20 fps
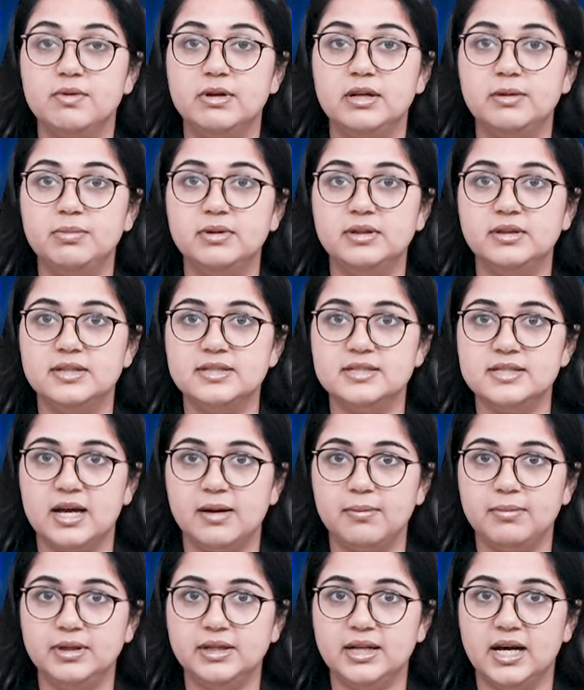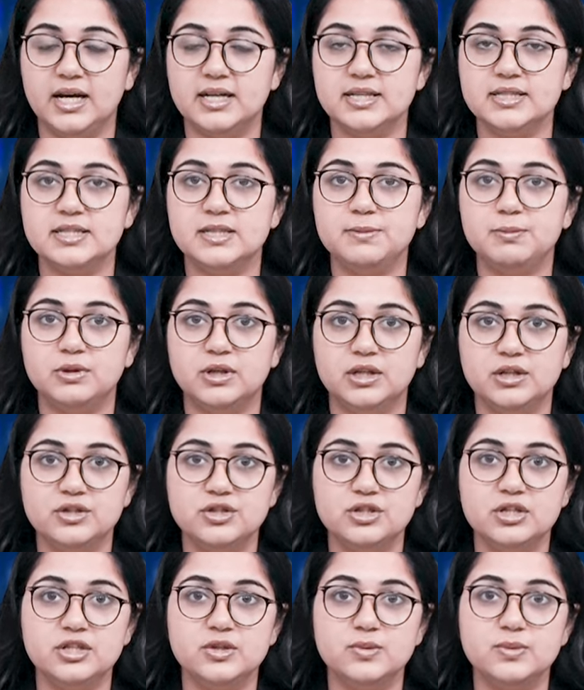available, this tablet has the
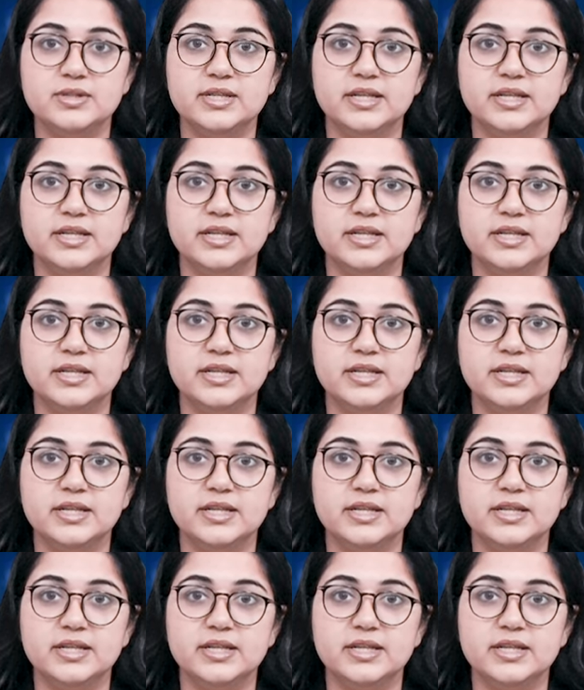potential to